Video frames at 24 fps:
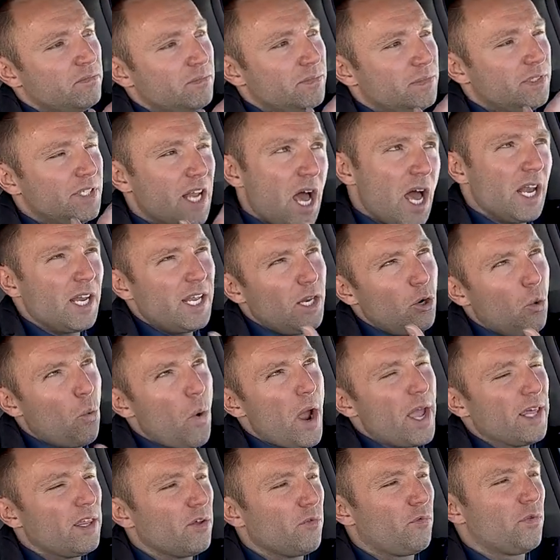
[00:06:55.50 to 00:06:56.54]
Not in a
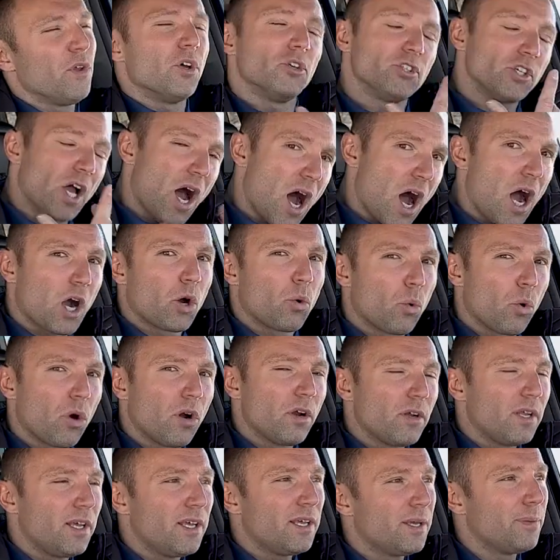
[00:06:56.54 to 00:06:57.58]
way that feels
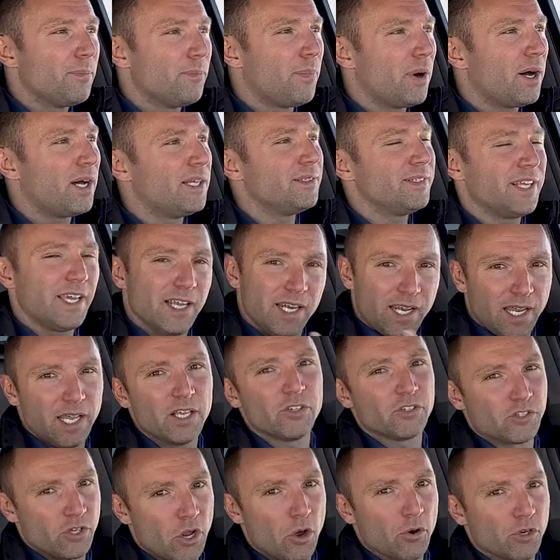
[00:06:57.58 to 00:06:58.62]
awkward, but it
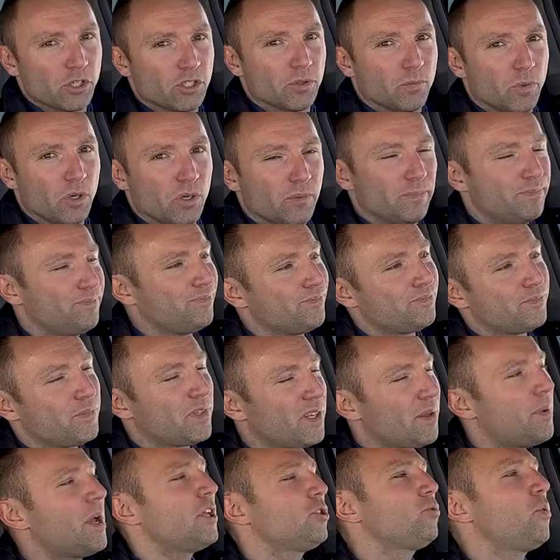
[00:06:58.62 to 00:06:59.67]
is noticeable. The
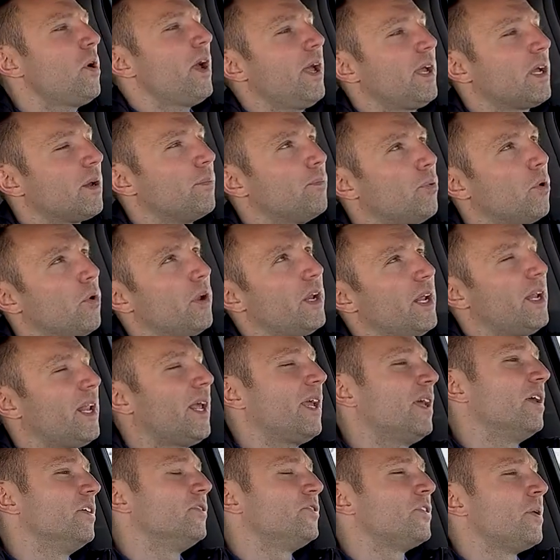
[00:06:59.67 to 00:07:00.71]
best way I can put it
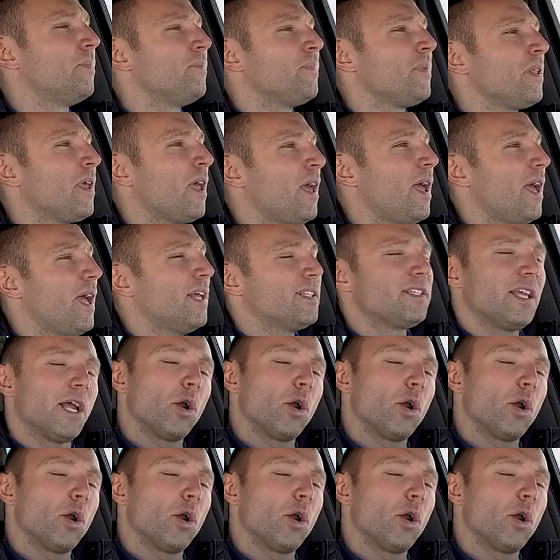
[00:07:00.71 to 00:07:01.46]
is, it's like